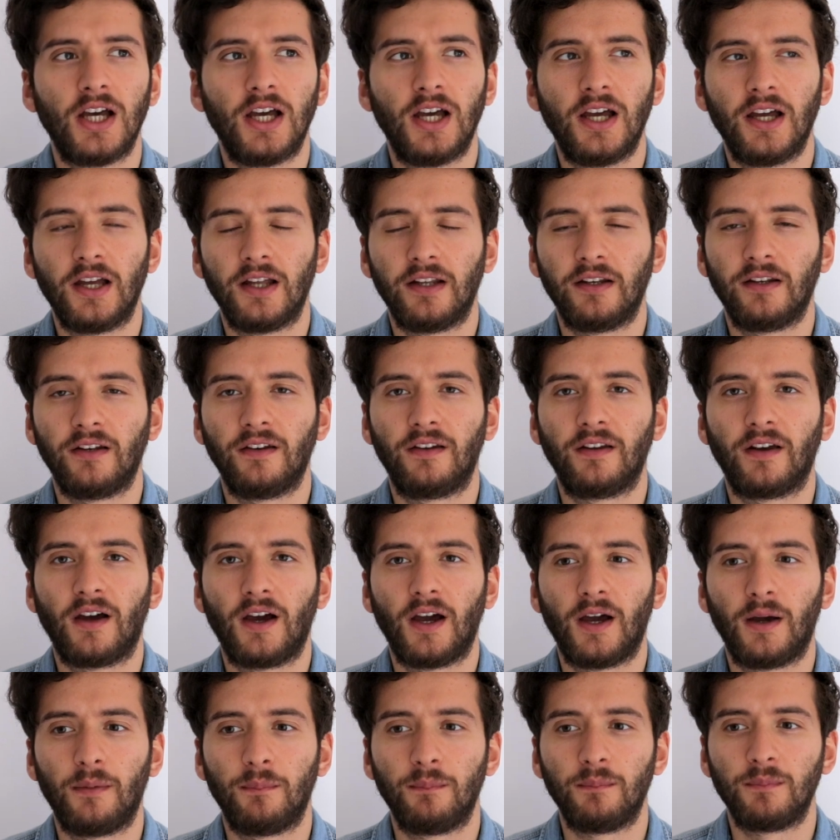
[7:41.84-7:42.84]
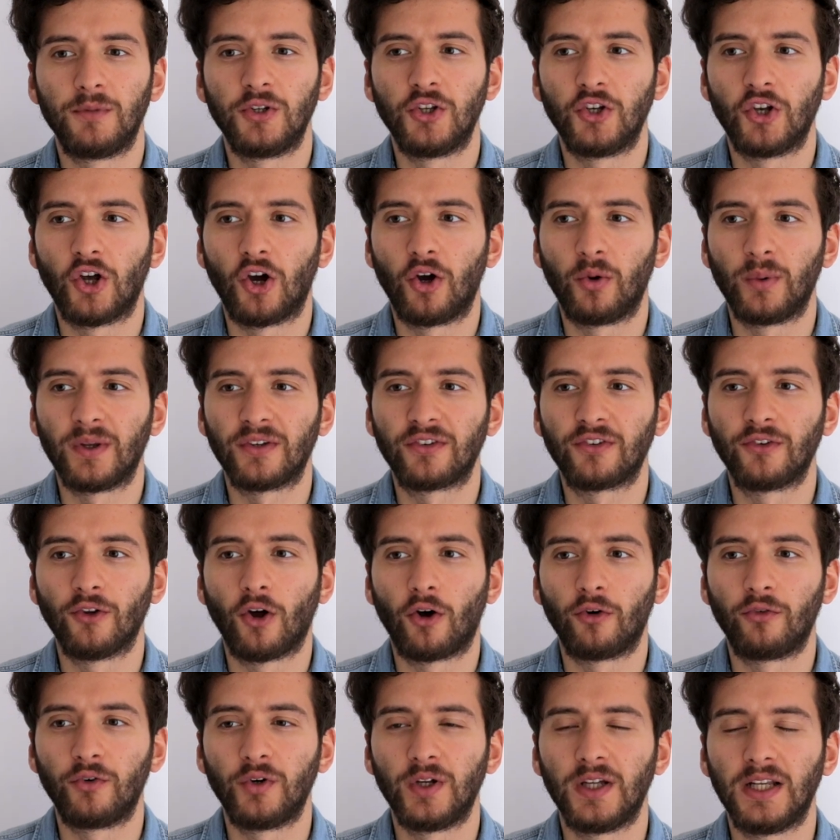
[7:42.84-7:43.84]
And, um, you know, it's
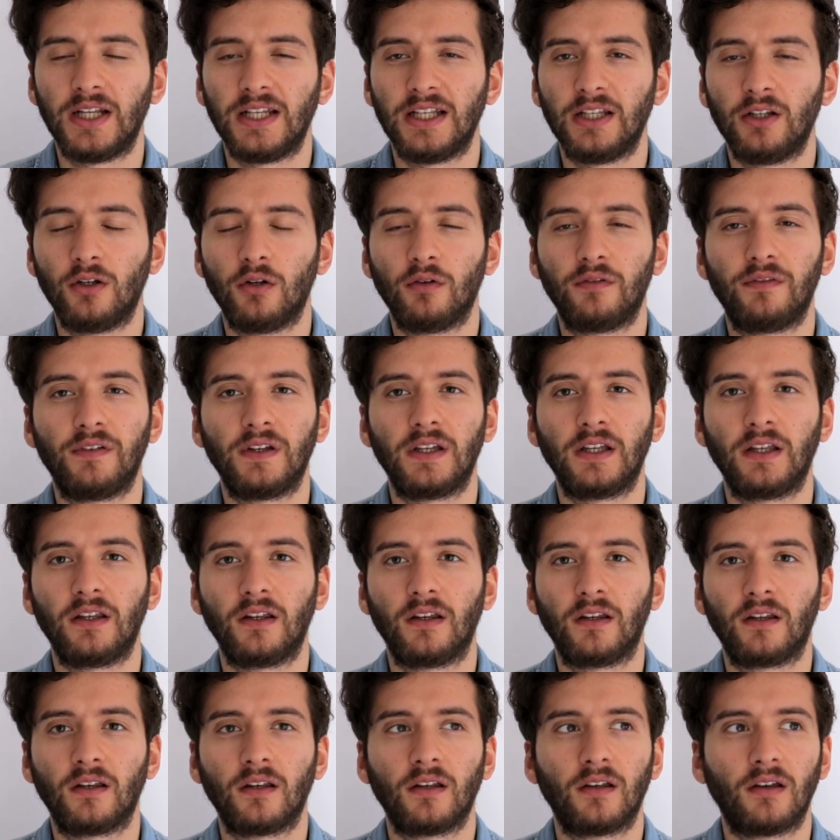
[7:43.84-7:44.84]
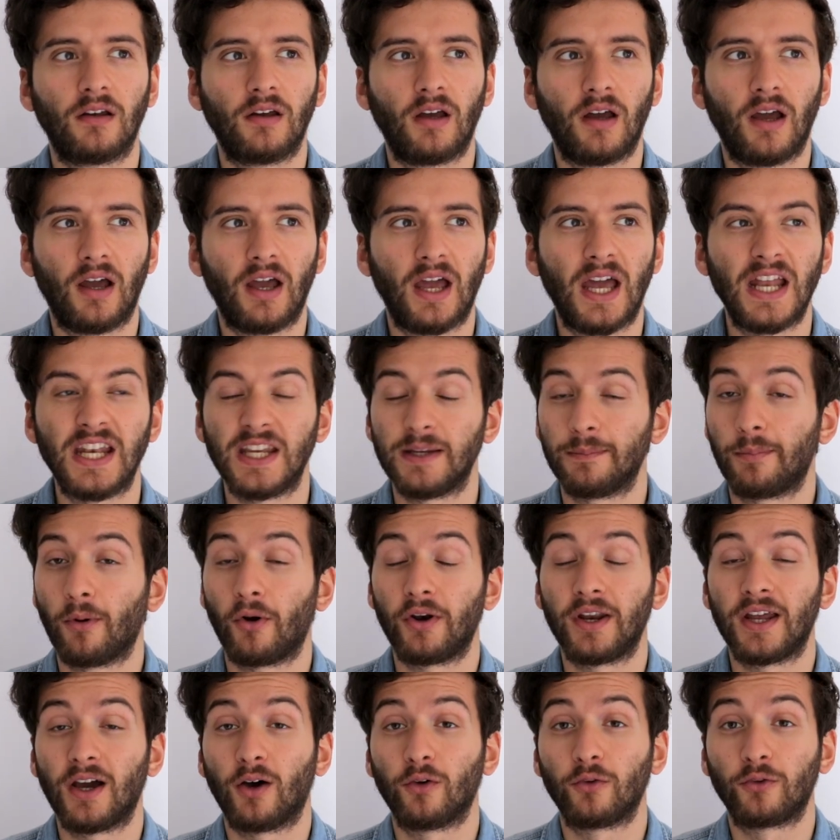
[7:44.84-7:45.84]
not really loving
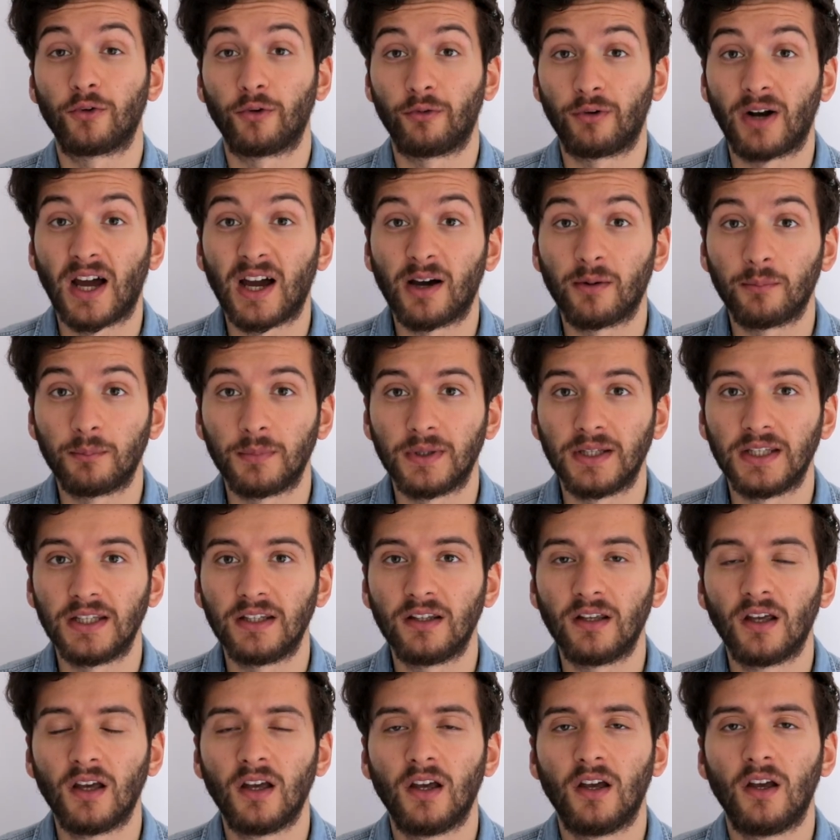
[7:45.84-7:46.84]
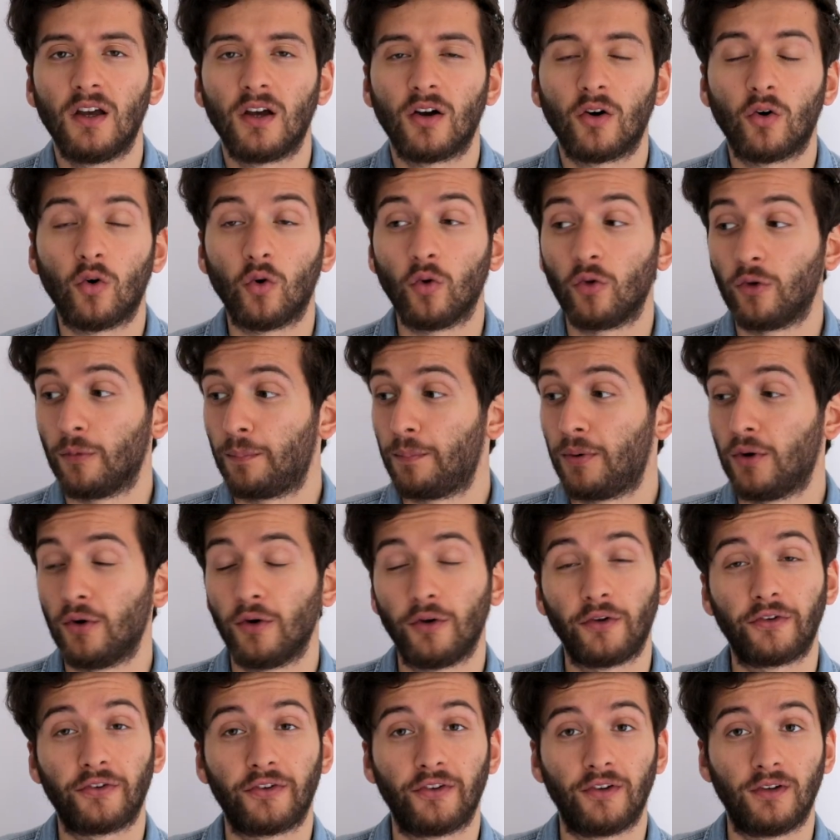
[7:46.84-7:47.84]
anybody else around me or the
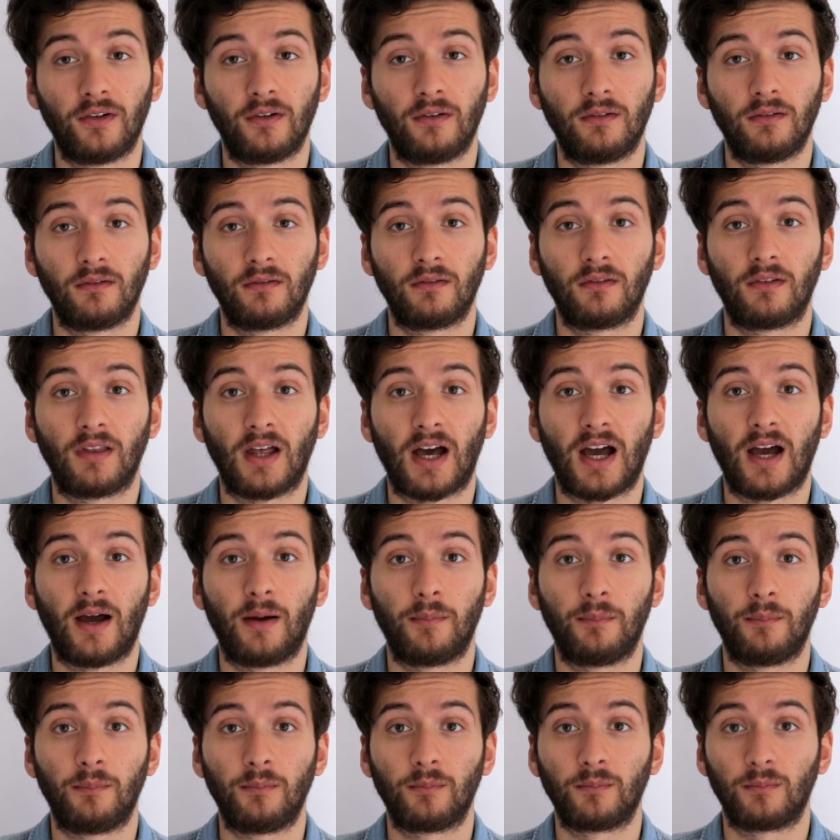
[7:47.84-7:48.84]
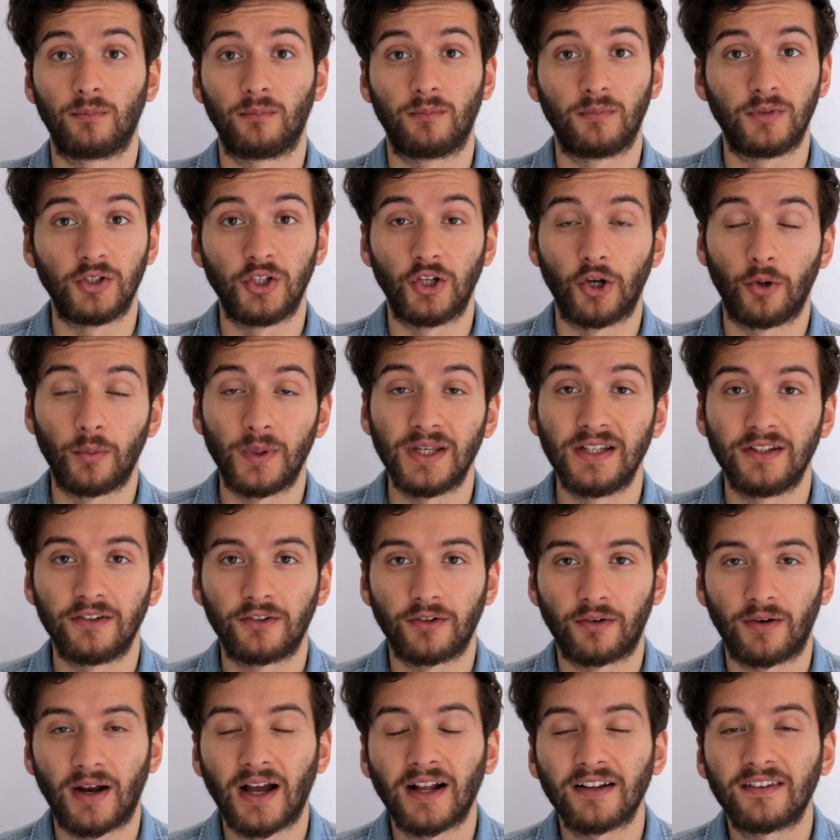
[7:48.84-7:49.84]
person that I'm, you know,
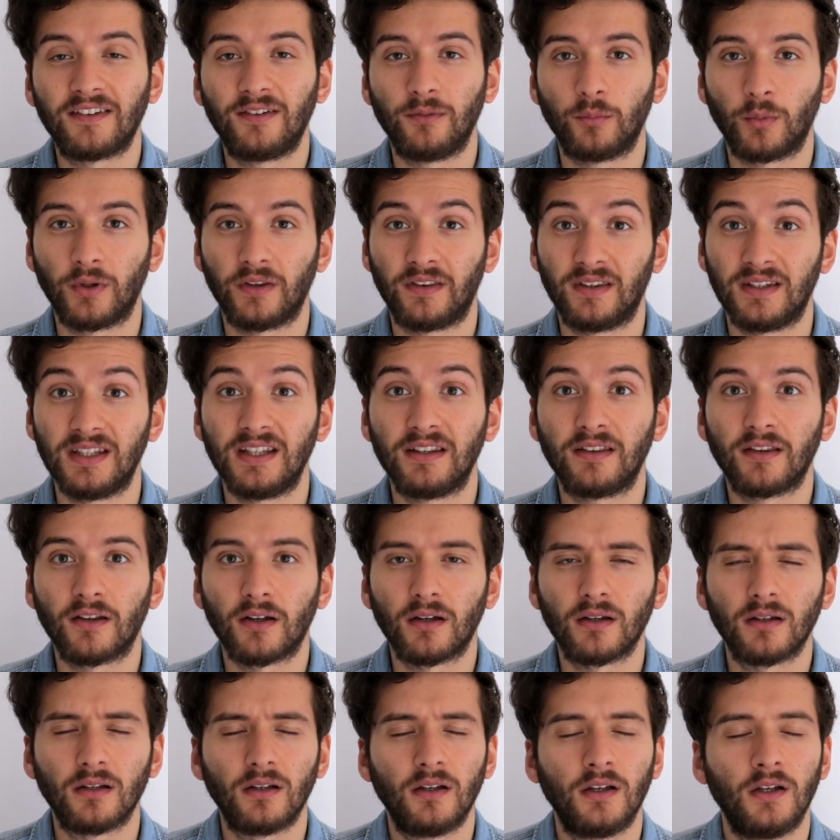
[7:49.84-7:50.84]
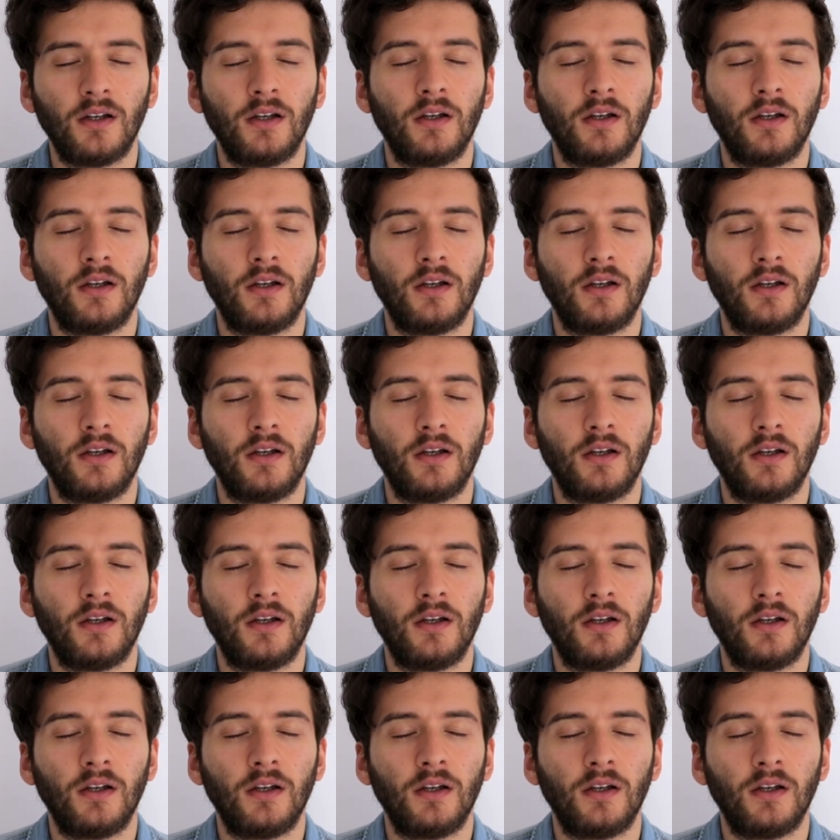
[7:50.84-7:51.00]
interacting with either.